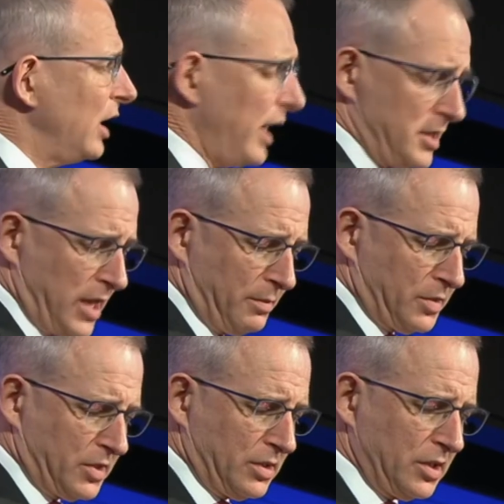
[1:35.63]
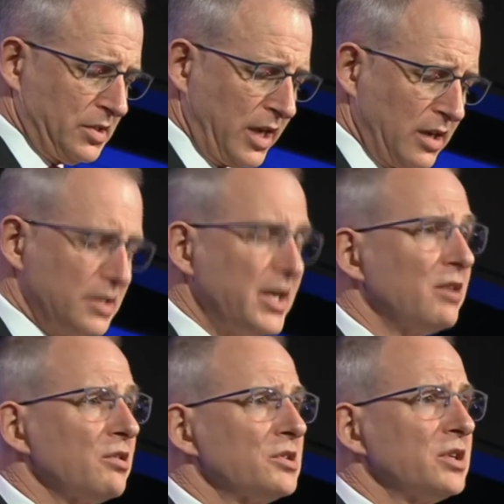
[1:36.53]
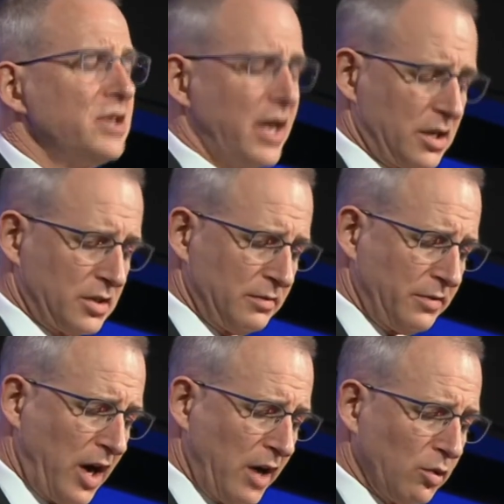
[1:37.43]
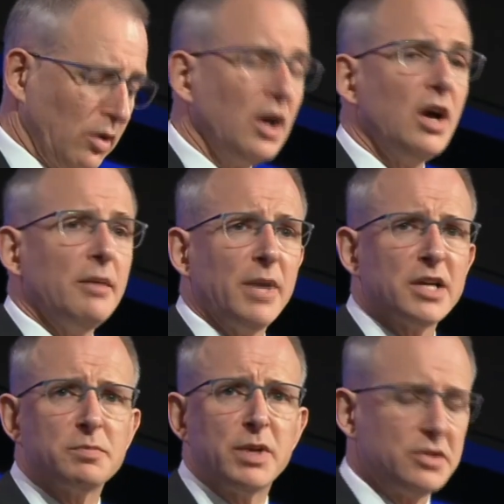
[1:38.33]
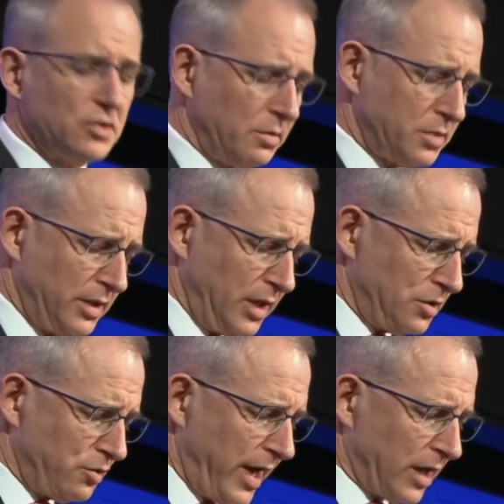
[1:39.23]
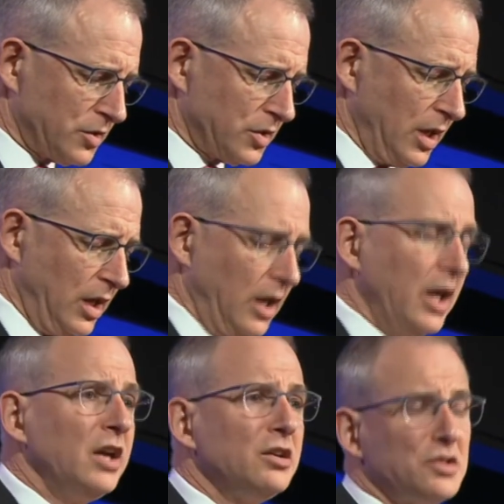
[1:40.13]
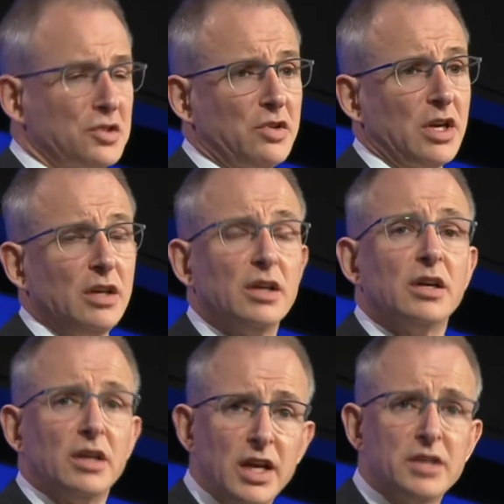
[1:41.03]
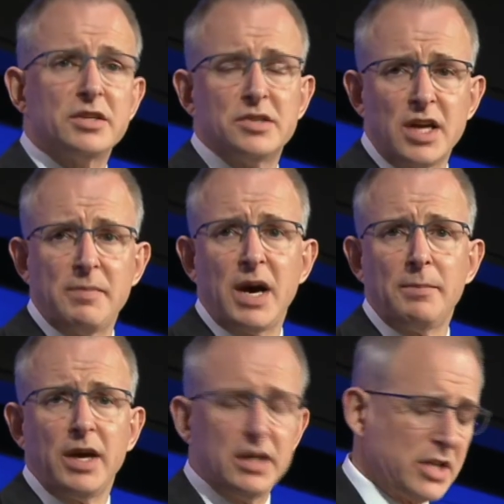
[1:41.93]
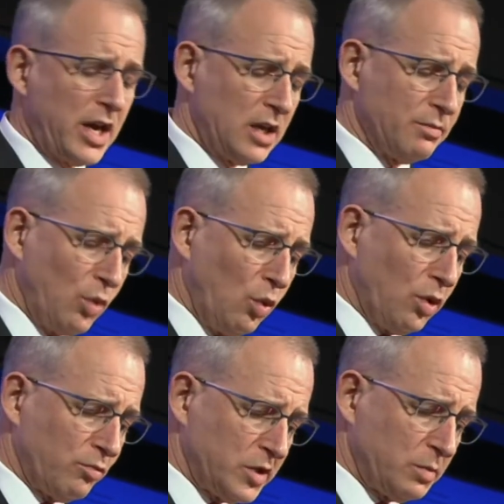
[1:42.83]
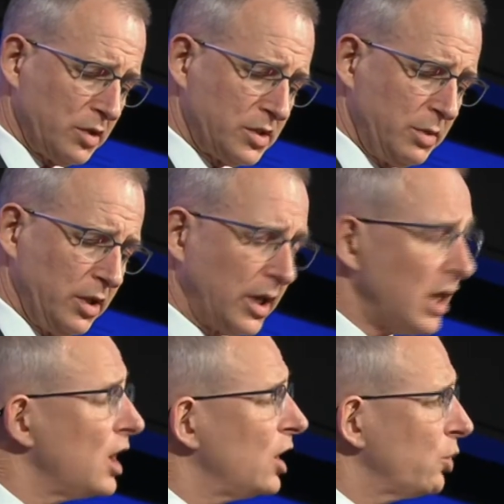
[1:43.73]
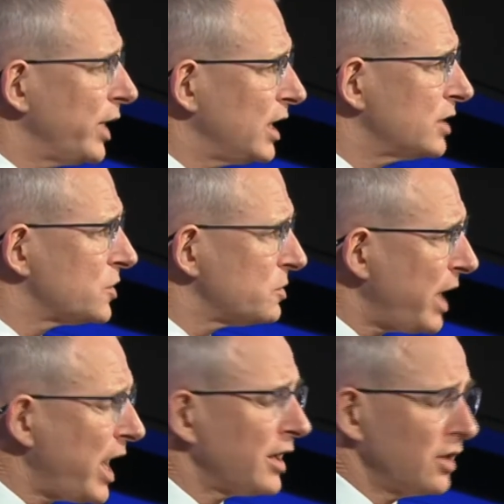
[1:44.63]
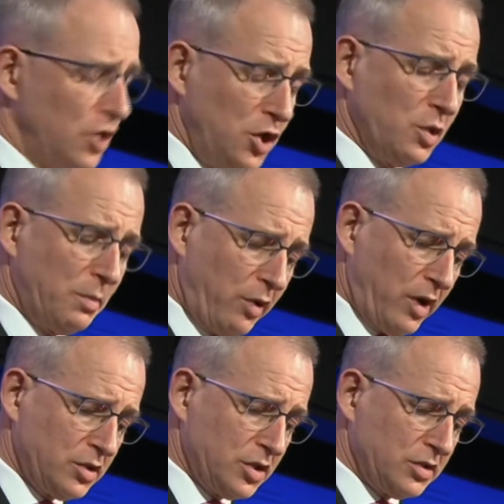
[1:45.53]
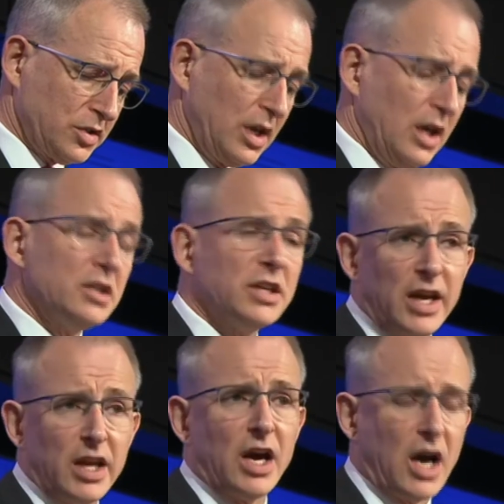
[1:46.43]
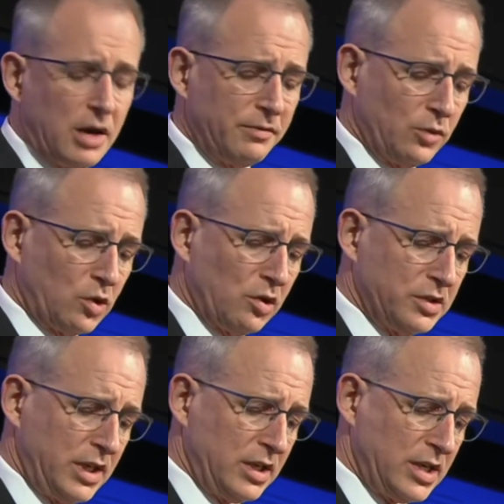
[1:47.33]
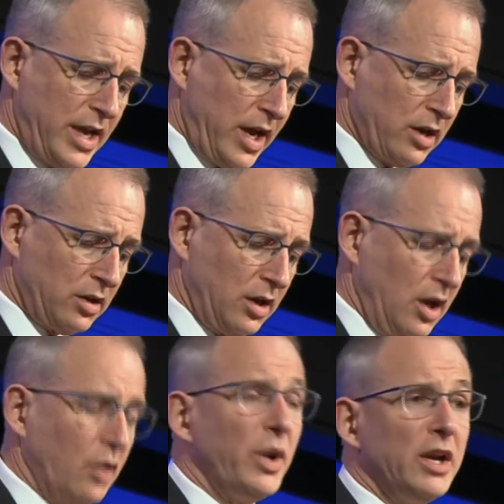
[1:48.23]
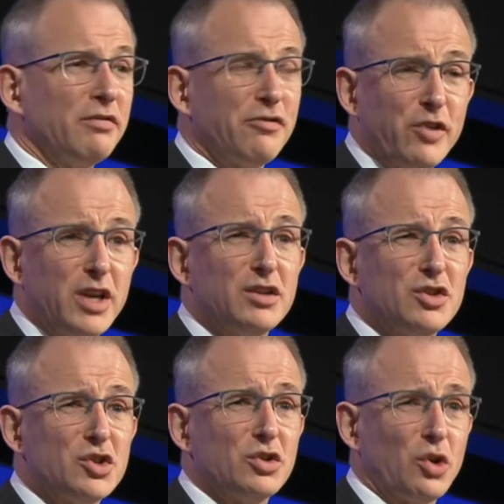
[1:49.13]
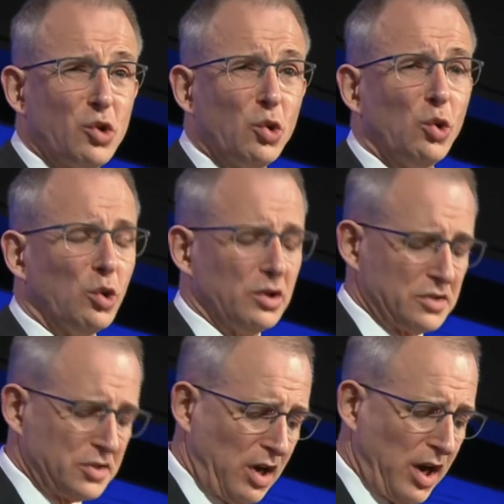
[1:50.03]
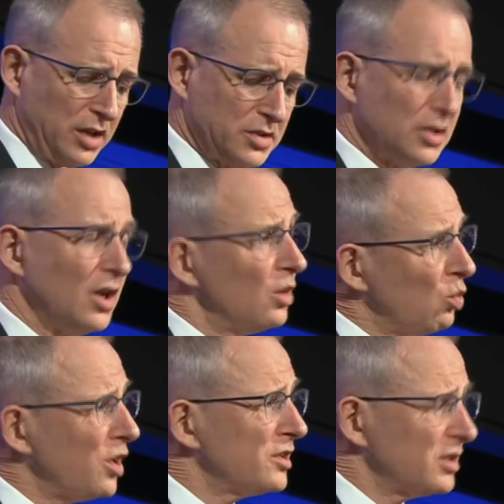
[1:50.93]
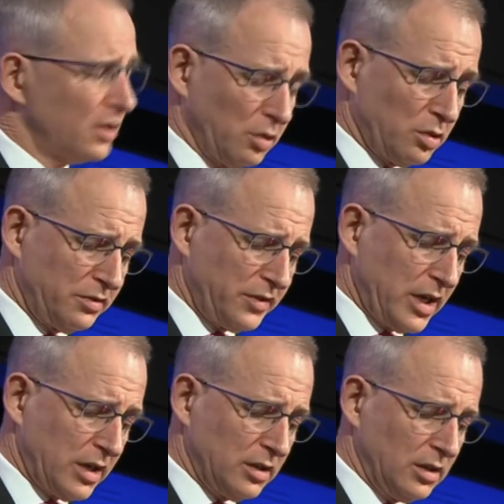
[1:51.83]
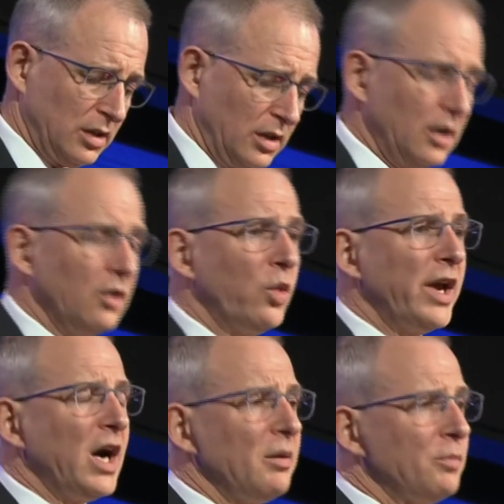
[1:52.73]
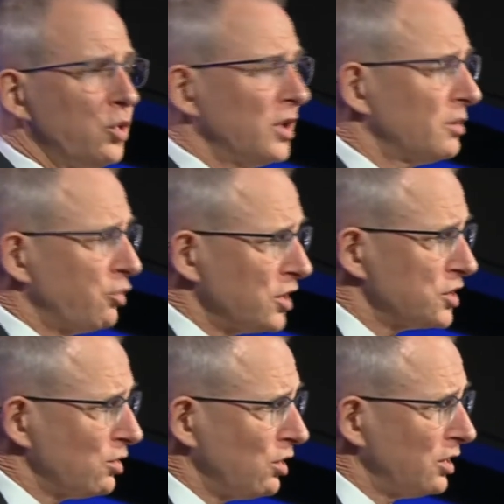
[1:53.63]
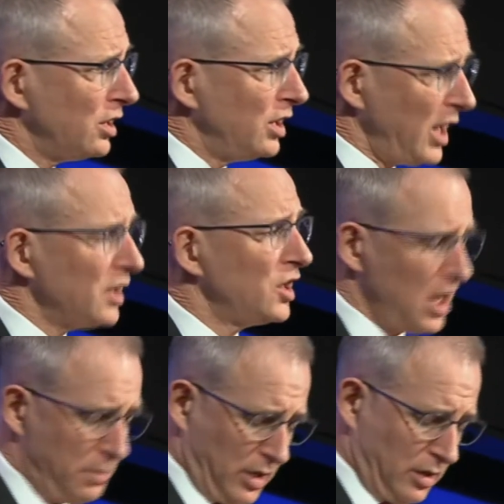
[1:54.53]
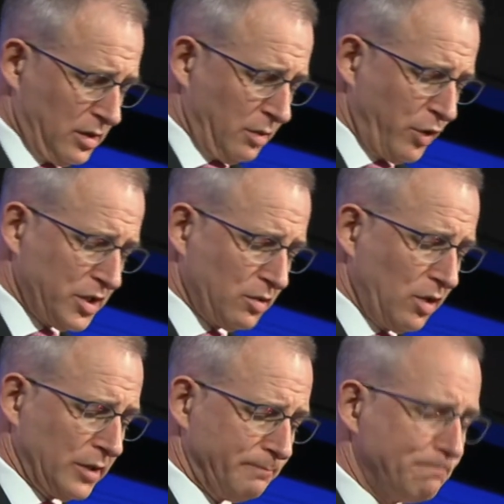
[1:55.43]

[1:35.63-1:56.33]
Attempts to send terrorist attacks viral must be stopped in their tracks. Industry needs to step up and take more responsibility. We need smart, new approaches to getting harmful content down when fringe gore sites want it glorified. We are putting the pressure on and keeping the pressure on.